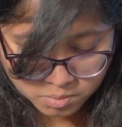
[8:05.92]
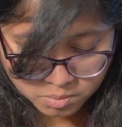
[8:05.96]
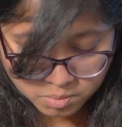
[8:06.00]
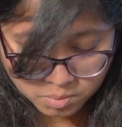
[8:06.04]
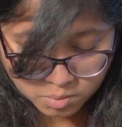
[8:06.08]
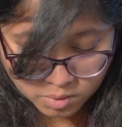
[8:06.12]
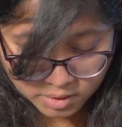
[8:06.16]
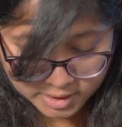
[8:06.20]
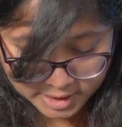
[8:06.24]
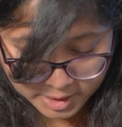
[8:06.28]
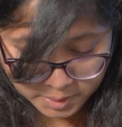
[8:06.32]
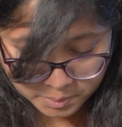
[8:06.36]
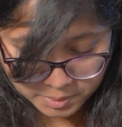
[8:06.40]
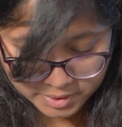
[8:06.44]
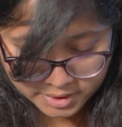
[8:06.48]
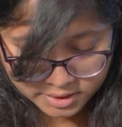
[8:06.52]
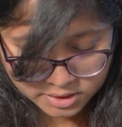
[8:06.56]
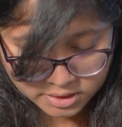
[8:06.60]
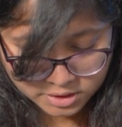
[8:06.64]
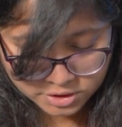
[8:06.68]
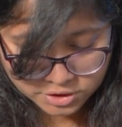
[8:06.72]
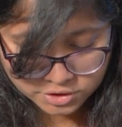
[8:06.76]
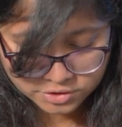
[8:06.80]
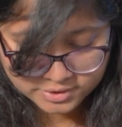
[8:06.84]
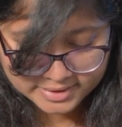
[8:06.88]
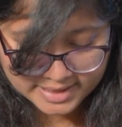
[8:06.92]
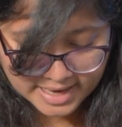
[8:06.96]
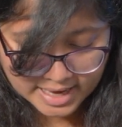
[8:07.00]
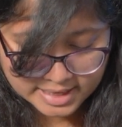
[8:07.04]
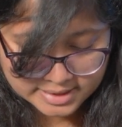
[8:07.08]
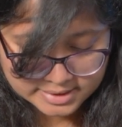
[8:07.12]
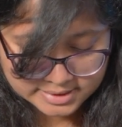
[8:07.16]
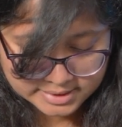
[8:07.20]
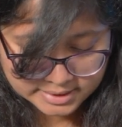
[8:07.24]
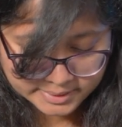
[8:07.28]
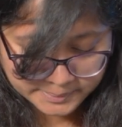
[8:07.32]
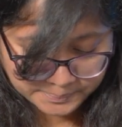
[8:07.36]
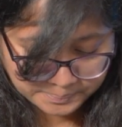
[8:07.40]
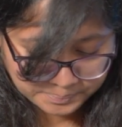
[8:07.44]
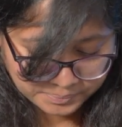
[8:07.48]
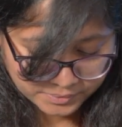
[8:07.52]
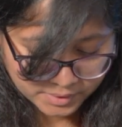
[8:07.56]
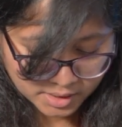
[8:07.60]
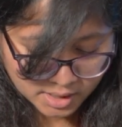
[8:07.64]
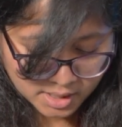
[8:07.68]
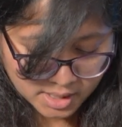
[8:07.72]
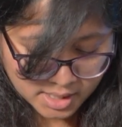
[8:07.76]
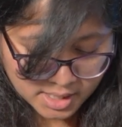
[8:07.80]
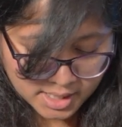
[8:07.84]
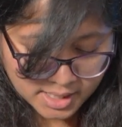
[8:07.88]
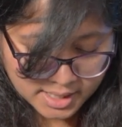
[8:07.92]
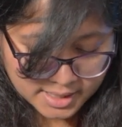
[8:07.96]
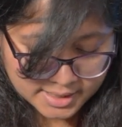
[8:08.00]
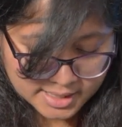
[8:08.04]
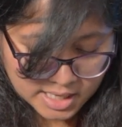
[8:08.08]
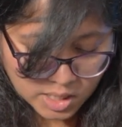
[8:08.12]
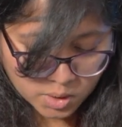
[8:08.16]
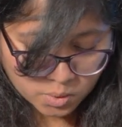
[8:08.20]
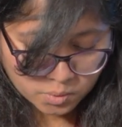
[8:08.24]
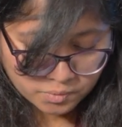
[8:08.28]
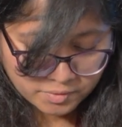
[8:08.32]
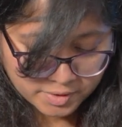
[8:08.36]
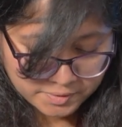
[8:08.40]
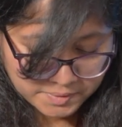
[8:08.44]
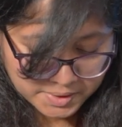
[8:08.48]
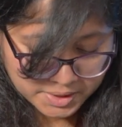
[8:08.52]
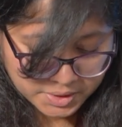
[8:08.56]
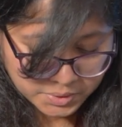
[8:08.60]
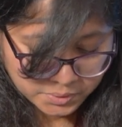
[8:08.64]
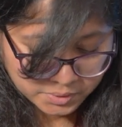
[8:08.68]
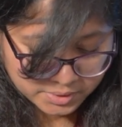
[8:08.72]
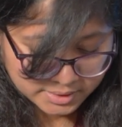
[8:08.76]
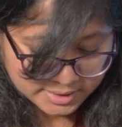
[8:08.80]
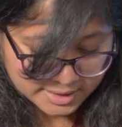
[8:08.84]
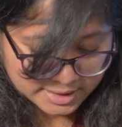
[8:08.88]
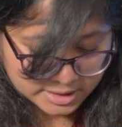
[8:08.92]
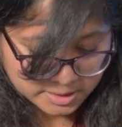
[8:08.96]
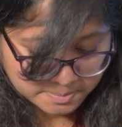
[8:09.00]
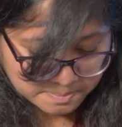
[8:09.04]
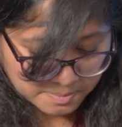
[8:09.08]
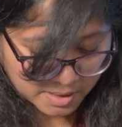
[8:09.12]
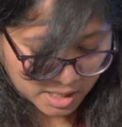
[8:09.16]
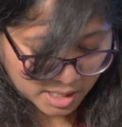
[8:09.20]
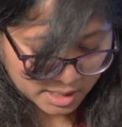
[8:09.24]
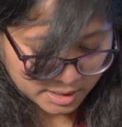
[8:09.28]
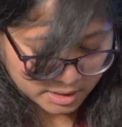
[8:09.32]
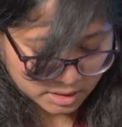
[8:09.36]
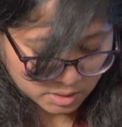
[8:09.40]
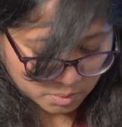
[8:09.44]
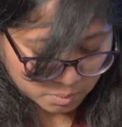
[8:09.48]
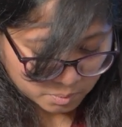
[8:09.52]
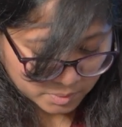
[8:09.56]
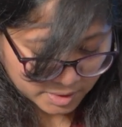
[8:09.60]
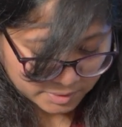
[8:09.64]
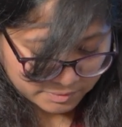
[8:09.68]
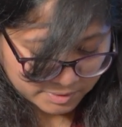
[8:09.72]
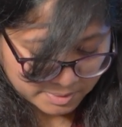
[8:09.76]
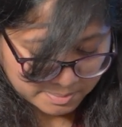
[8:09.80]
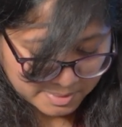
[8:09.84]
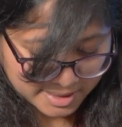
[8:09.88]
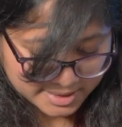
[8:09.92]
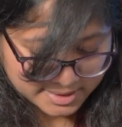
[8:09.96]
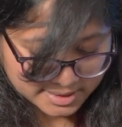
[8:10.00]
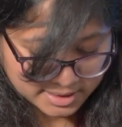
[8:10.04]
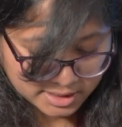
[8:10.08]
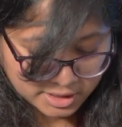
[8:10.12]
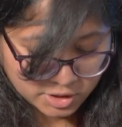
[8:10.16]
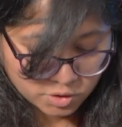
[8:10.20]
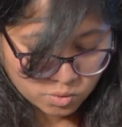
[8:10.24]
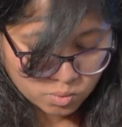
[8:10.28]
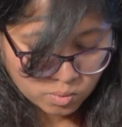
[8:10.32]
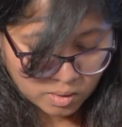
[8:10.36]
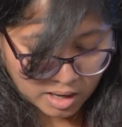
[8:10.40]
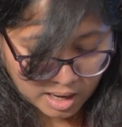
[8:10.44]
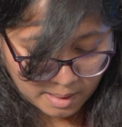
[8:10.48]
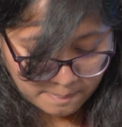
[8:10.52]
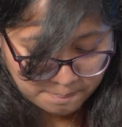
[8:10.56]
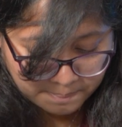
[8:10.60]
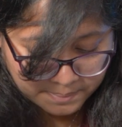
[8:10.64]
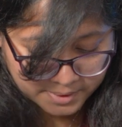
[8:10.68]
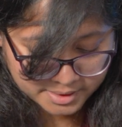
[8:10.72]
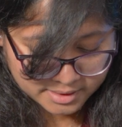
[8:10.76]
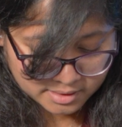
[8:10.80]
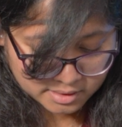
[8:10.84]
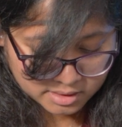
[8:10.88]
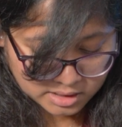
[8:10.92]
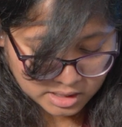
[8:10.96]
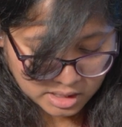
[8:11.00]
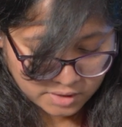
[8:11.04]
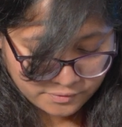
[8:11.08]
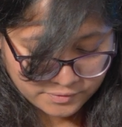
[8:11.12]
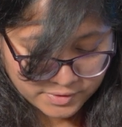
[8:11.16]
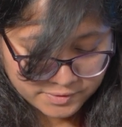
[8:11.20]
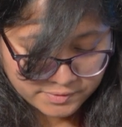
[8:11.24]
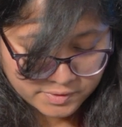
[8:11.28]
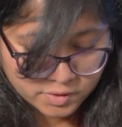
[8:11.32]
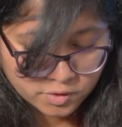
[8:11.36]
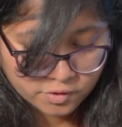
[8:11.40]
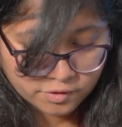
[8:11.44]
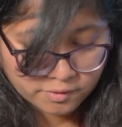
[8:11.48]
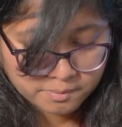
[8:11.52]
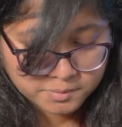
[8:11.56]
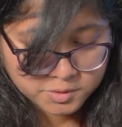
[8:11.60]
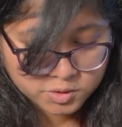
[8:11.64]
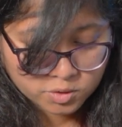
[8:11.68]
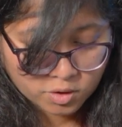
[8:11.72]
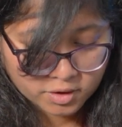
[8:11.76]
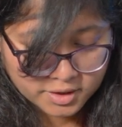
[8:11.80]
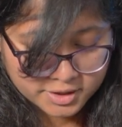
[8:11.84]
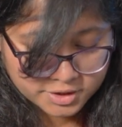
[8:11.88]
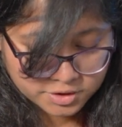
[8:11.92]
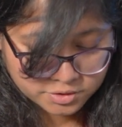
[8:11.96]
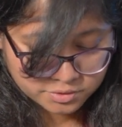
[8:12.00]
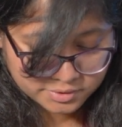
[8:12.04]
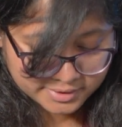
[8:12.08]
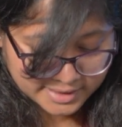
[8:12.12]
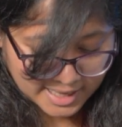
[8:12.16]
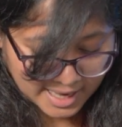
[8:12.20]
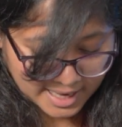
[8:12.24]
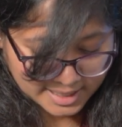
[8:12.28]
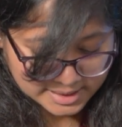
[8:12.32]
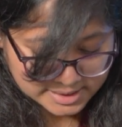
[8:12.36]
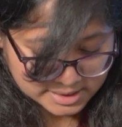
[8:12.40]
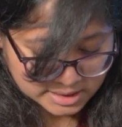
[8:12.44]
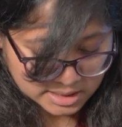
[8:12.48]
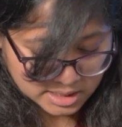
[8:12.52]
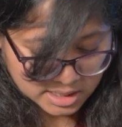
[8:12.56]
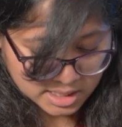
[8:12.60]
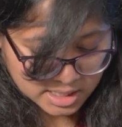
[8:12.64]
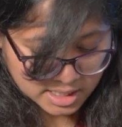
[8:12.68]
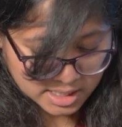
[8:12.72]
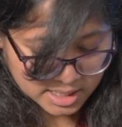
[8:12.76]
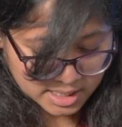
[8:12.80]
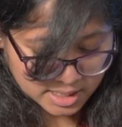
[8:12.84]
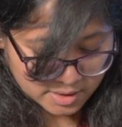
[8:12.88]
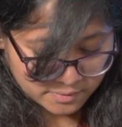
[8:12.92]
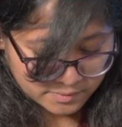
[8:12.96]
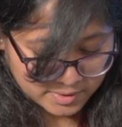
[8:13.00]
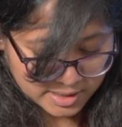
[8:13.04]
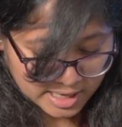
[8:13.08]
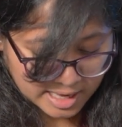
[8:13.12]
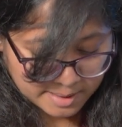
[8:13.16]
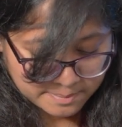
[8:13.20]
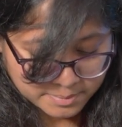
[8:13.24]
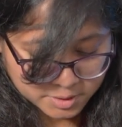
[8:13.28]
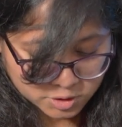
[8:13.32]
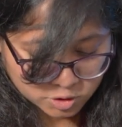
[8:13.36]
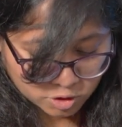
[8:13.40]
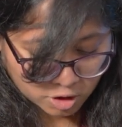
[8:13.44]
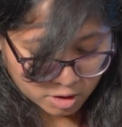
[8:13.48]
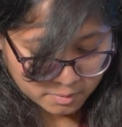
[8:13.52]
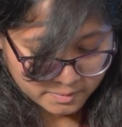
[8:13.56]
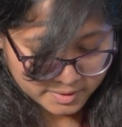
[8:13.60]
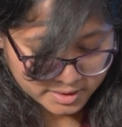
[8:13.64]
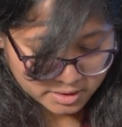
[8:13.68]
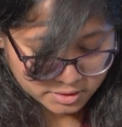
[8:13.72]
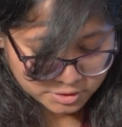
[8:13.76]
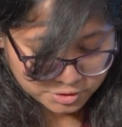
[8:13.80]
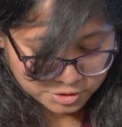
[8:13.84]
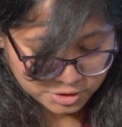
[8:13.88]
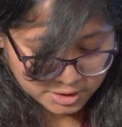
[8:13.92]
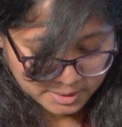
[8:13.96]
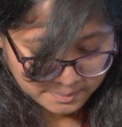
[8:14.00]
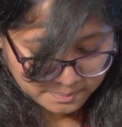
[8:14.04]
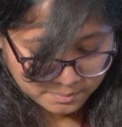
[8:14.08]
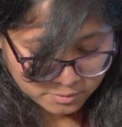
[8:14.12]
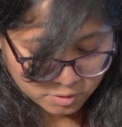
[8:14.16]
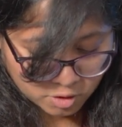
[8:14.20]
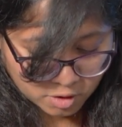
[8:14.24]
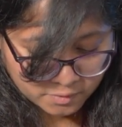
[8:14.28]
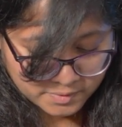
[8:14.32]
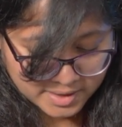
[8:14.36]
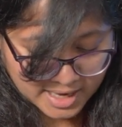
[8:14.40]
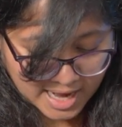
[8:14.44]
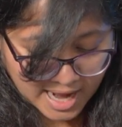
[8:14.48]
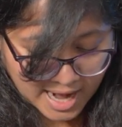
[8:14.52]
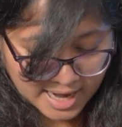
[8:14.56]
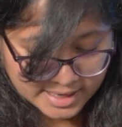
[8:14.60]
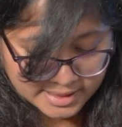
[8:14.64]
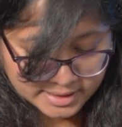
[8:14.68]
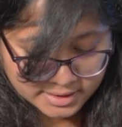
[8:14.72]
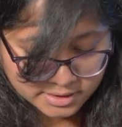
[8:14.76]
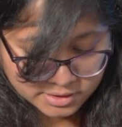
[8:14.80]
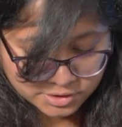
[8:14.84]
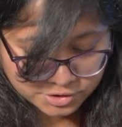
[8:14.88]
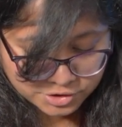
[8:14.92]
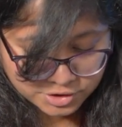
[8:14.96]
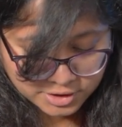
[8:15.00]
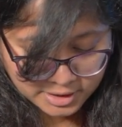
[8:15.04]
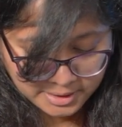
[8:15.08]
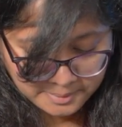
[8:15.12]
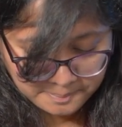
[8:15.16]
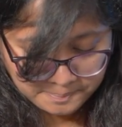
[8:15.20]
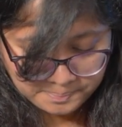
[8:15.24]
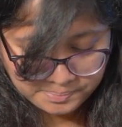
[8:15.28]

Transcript: liquid to gas. Now, when we do this part, when we basically go up in the curve and we go from solid to gas, we absorb energy or we add energy.